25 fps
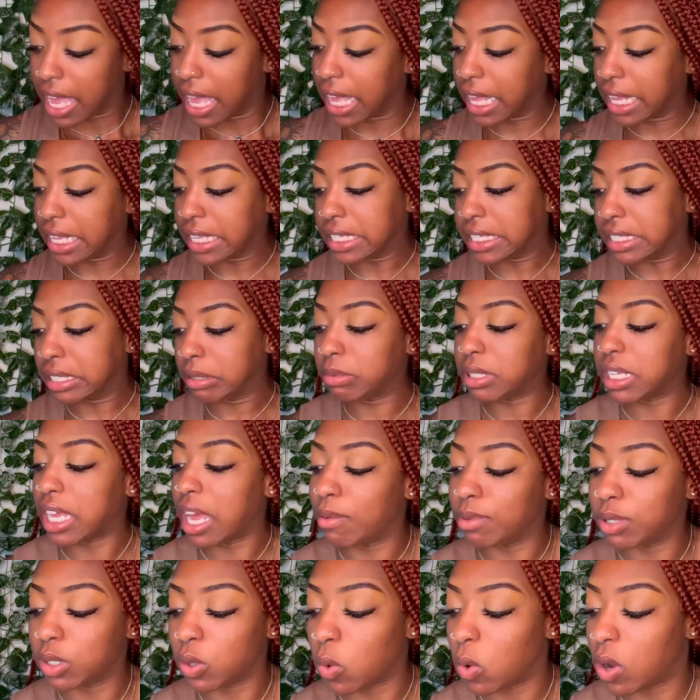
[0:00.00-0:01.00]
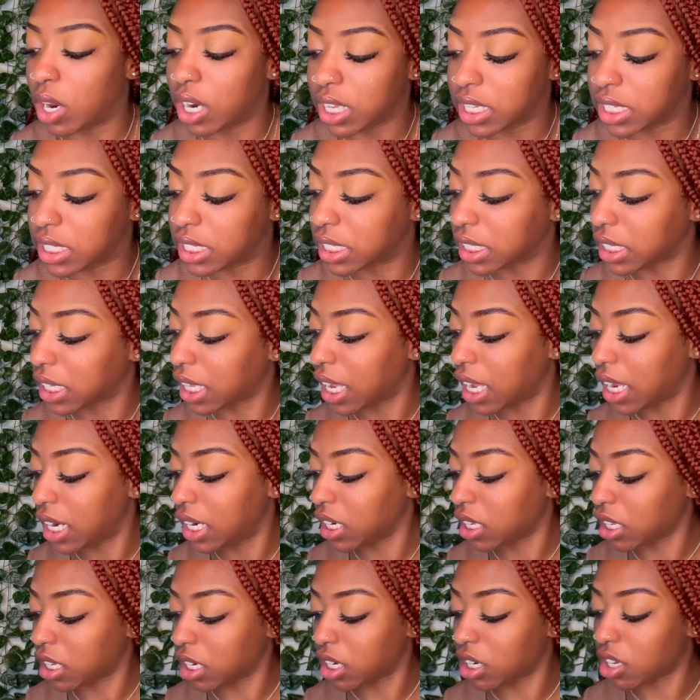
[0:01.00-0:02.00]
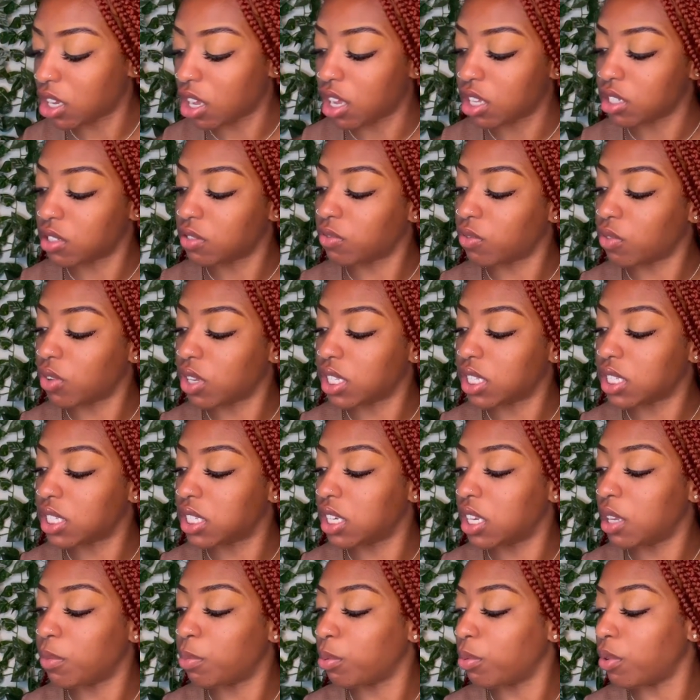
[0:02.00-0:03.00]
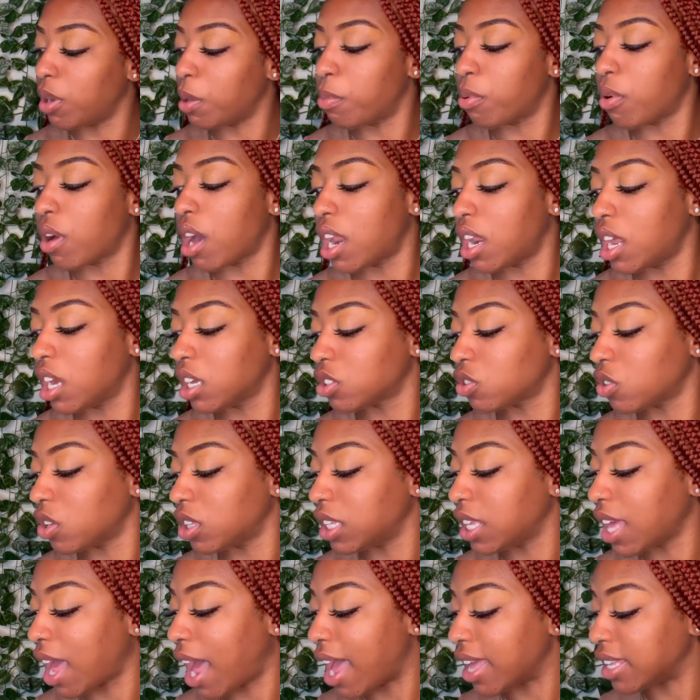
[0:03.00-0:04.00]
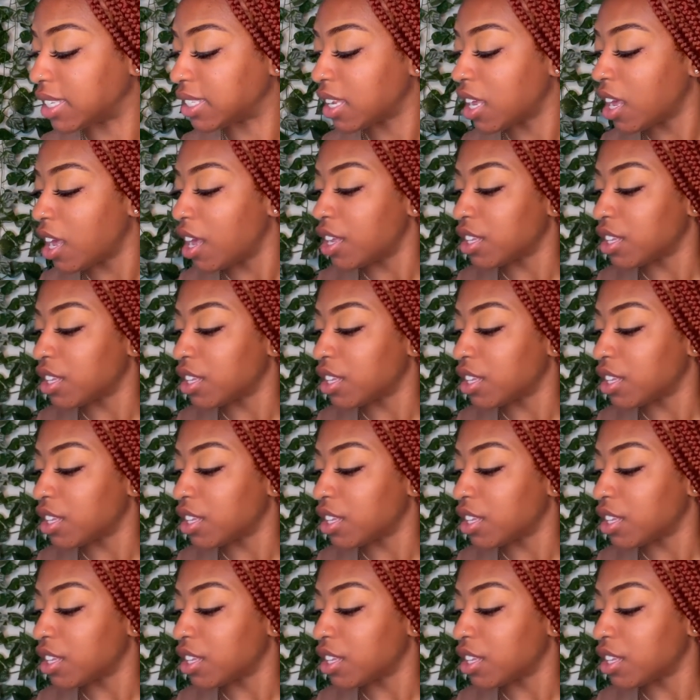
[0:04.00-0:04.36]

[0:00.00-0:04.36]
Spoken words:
and sometimes oily skin can cause for slippery products on the eyes.